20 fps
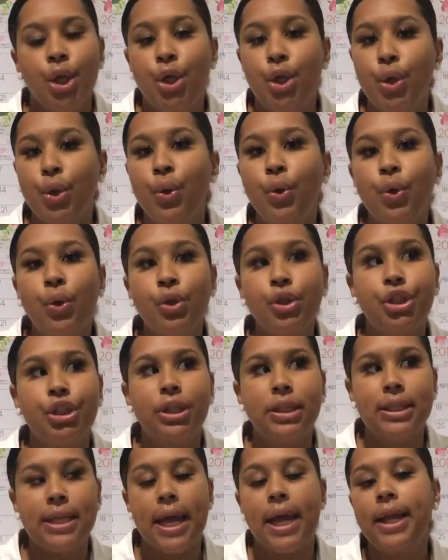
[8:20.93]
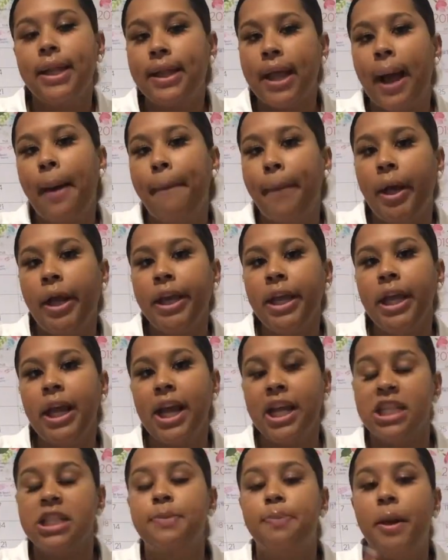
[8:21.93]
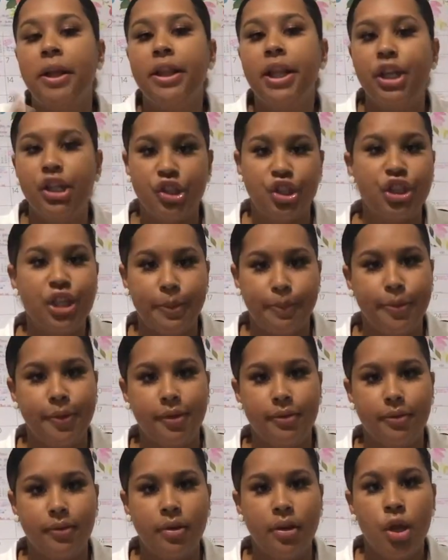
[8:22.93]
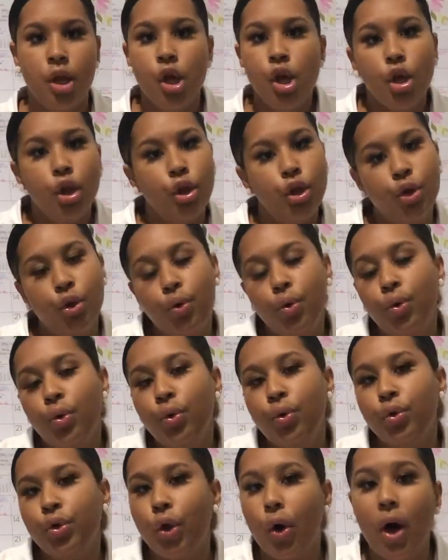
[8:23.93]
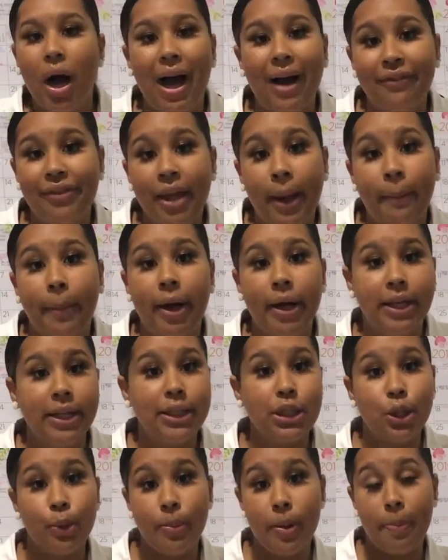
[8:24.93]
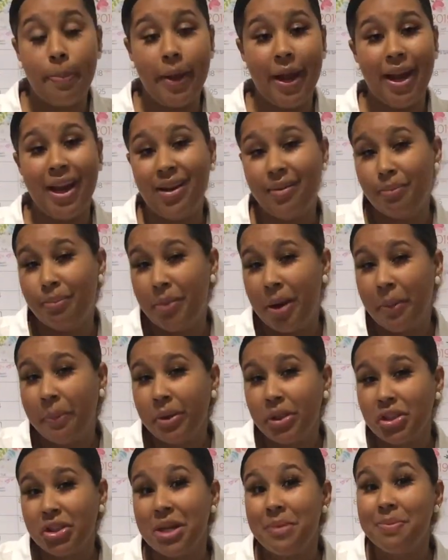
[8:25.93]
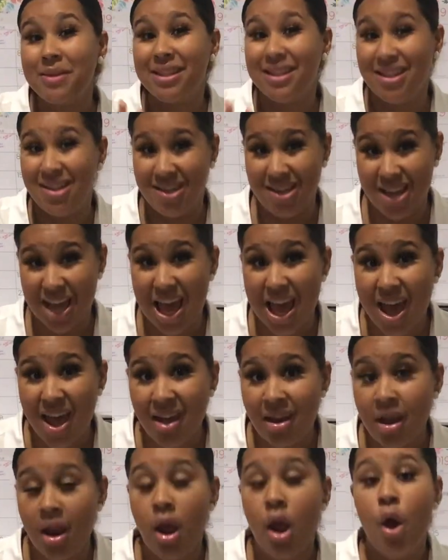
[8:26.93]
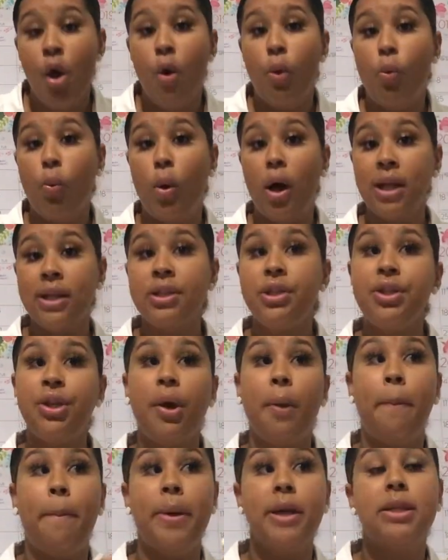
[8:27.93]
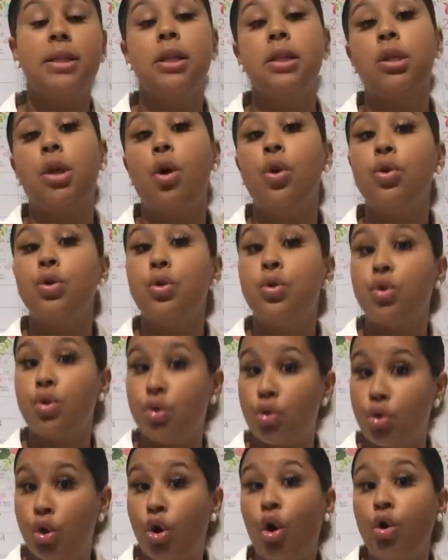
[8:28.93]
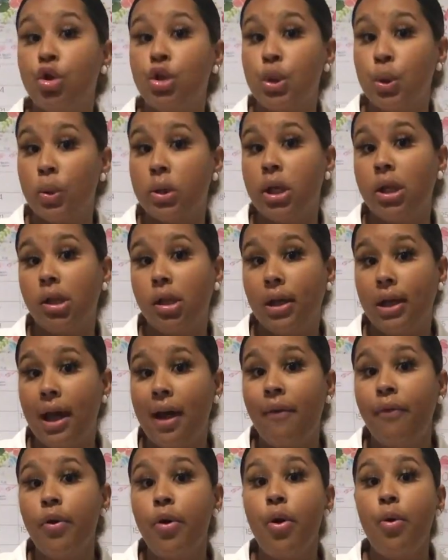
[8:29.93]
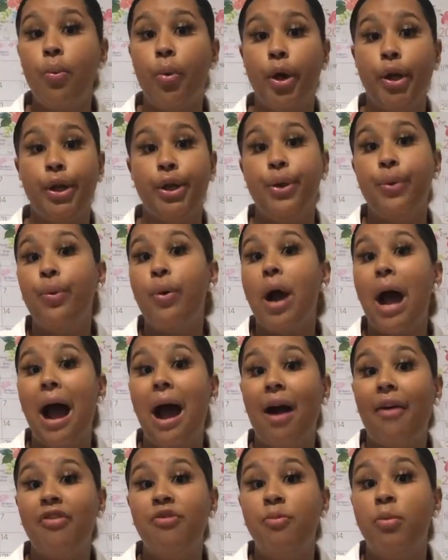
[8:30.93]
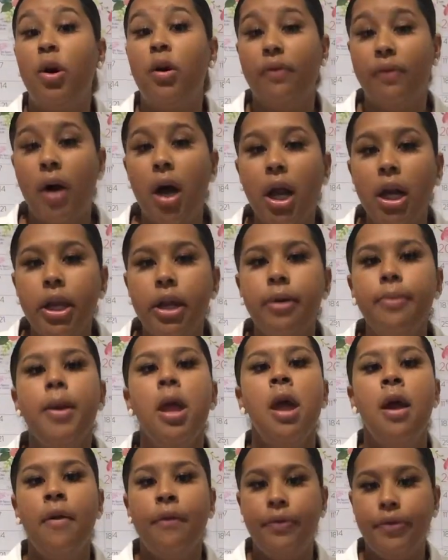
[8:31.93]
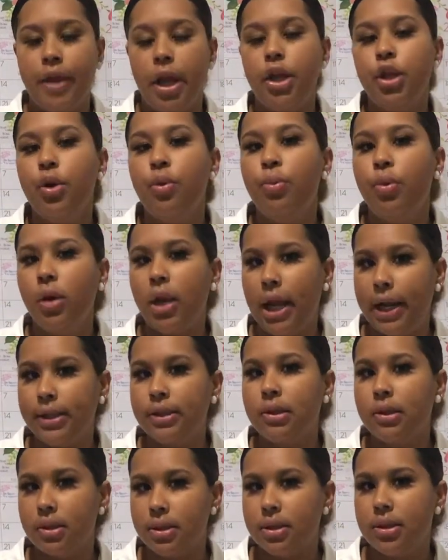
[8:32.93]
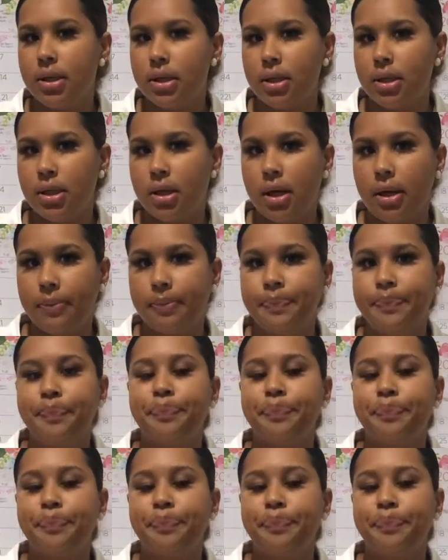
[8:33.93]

You should take that money and spend it in shipping. You don't have that money to be paying memberships yet. Once your business goes to another level where you have more volume, then you would like to consider that.